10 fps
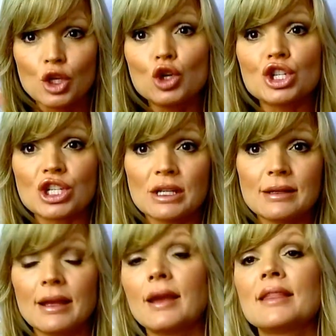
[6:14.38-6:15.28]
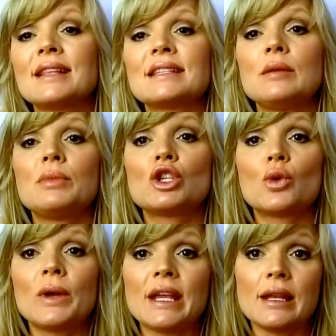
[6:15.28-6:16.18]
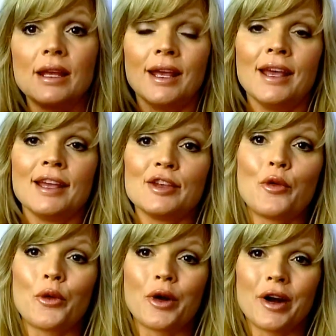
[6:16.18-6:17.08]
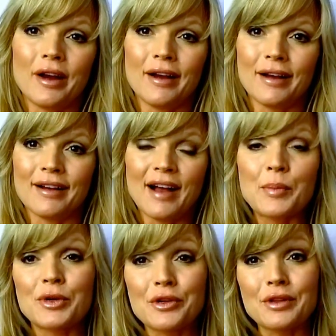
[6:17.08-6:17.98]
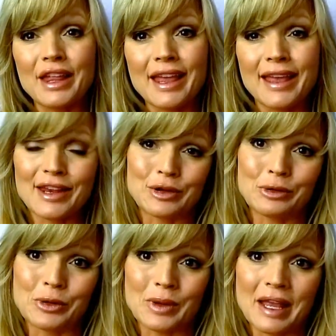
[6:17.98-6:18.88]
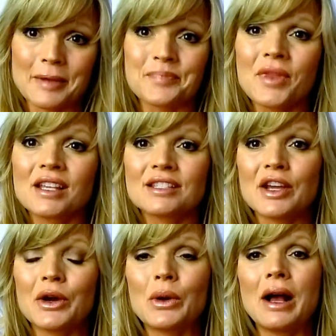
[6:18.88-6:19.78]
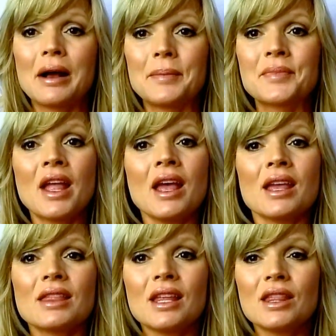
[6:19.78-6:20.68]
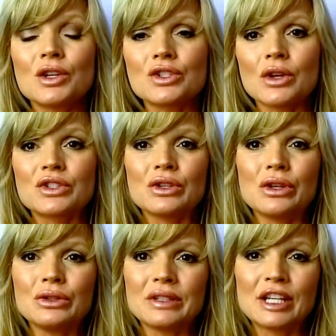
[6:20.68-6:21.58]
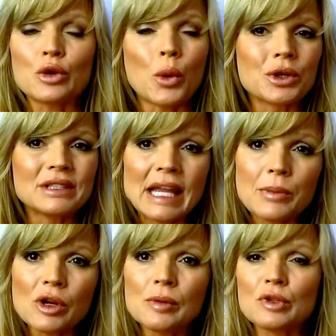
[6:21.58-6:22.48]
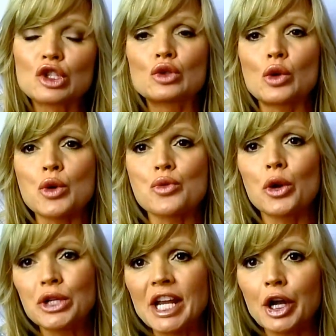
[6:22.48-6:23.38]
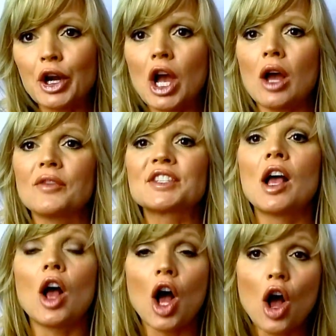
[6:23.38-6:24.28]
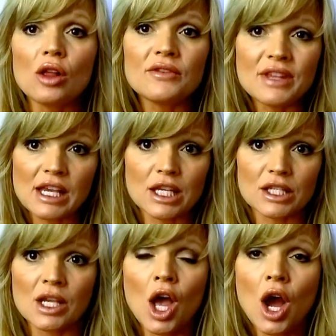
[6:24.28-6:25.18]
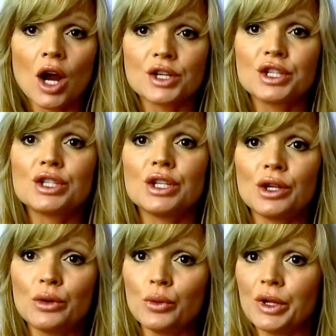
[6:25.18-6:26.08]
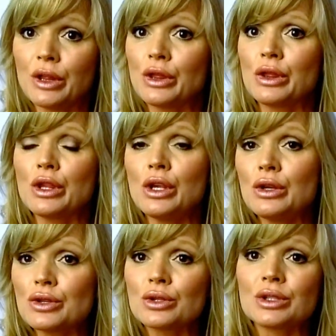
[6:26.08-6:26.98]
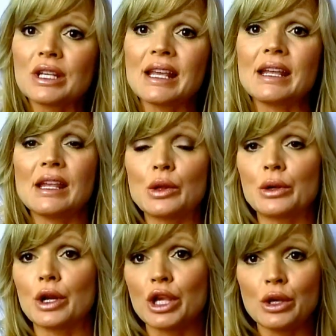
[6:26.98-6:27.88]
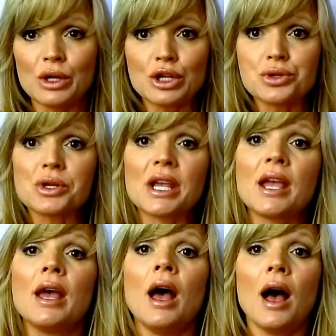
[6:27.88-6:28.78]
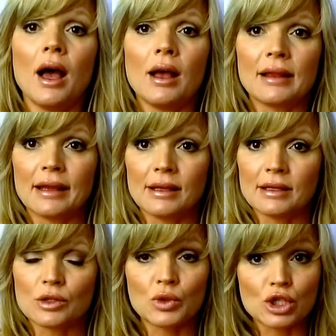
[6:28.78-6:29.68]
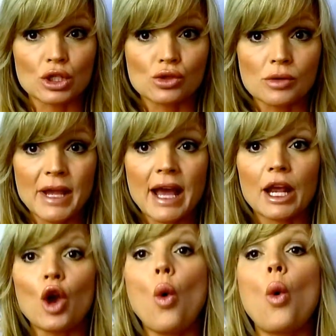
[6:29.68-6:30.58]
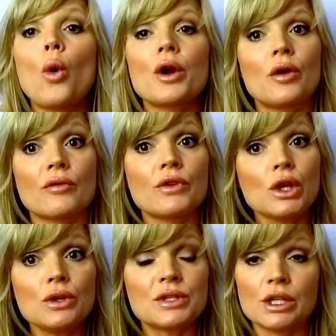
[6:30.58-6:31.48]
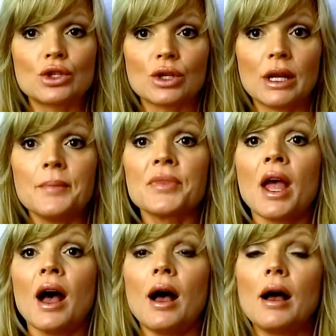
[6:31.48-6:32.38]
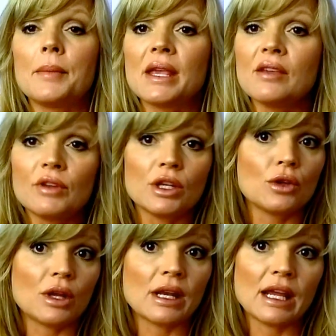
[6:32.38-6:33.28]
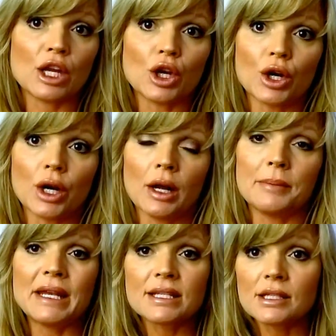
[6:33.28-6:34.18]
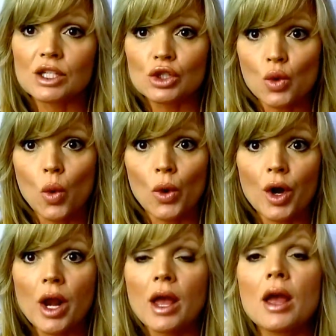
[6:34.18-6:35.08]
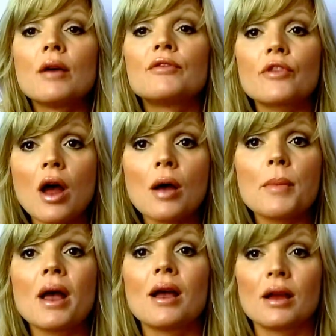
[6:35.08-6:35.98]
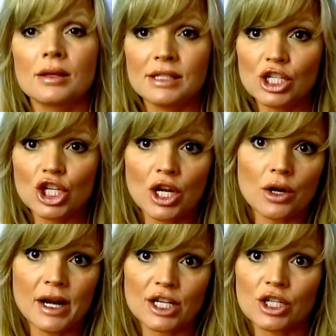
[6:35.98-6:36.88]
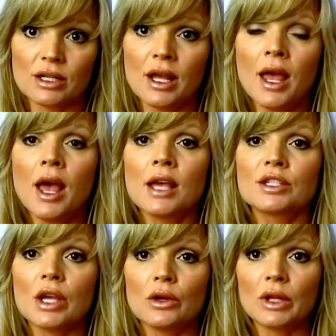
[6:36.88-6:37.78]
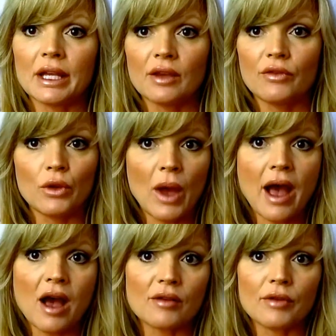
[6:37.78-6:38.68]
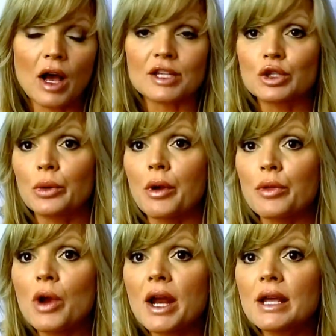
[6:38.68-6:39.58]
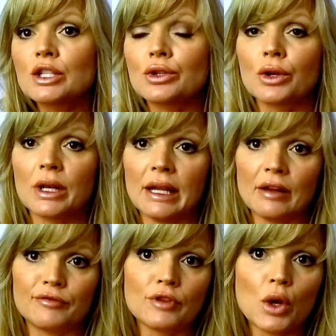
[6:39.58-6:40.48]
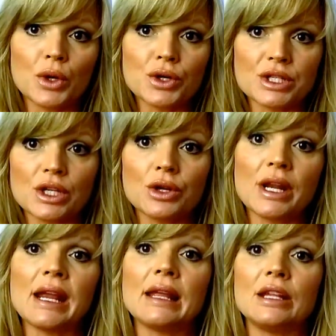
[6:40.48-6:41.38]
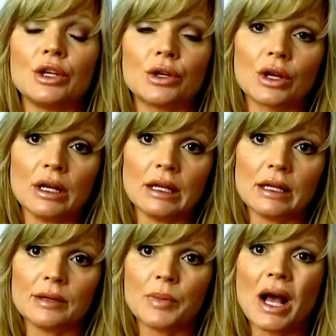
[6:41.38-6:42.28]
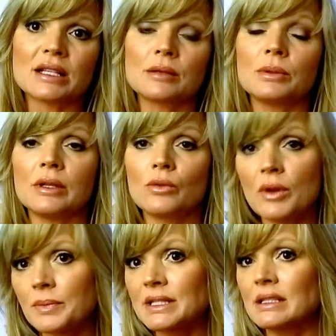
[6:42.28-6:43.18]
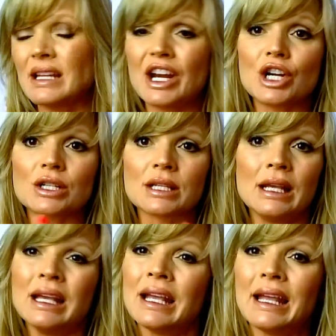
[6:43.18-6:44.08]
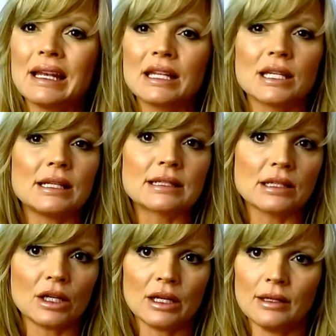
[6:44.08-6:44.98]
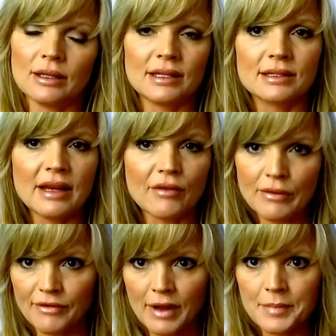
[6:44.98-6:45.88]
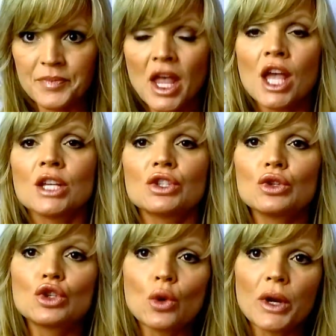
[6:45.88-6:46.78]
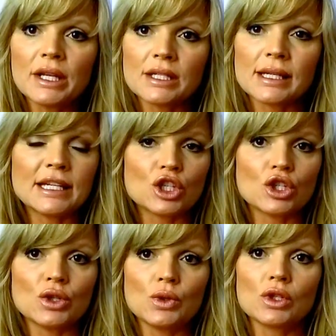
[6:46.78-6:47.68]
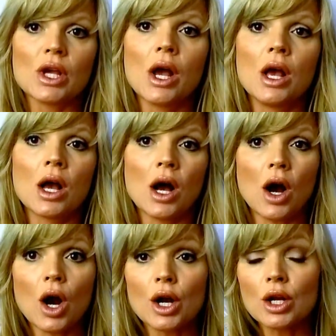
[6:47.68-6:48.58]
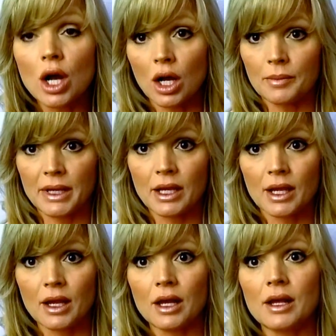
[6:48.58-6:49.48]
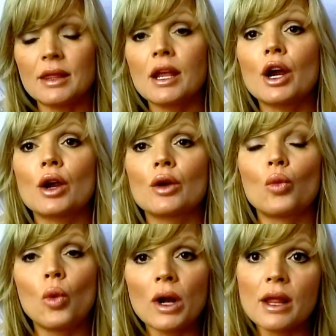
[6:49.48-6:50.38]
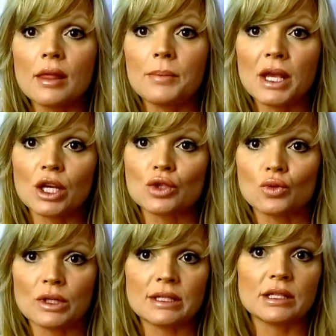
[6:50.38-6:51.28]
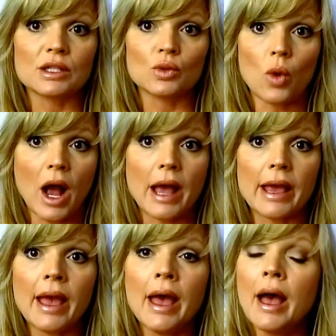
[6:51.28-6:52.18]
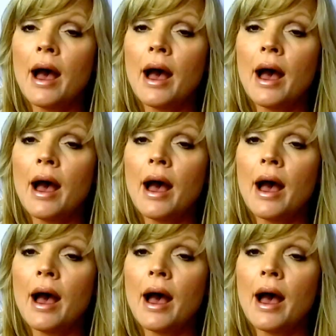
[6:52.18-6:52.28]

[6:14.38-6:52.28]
cushion that's in between your upper leg and your lower leg. So then there's also, like torn labrums, torn rotator cuffs. All of these are to do with usually either an acute injury, which is traumatic, or an overuse injury. Even you can get your meniscus torn from degeneration. So like if you have osteoarthritis, you're going to get floaters in your knee, and then it possibly rips and tears, and it's never fun. So joint issues are common. They are one of the biggest reasons why